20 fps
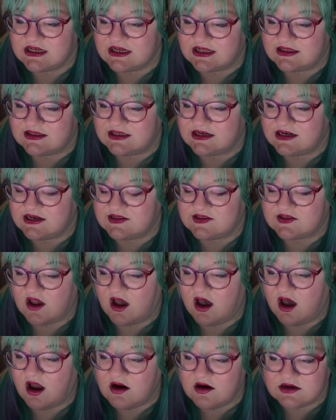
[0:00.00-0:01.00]
and that it is a
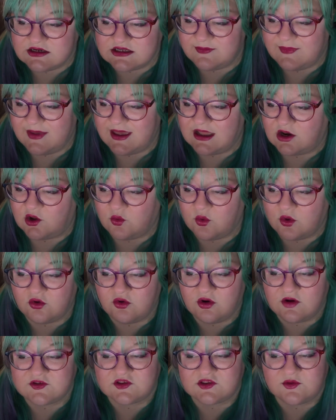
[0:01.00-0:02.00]
hardy man who will
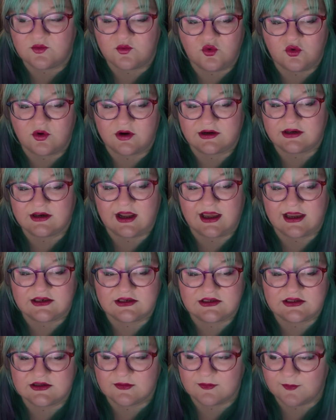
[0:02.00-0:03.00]
cross the moor at
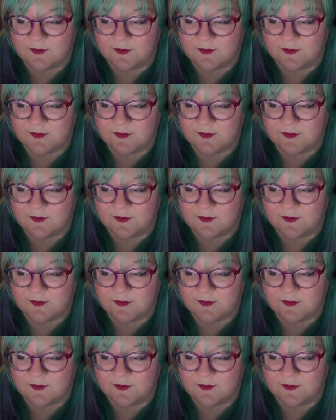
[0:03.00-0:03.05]
night."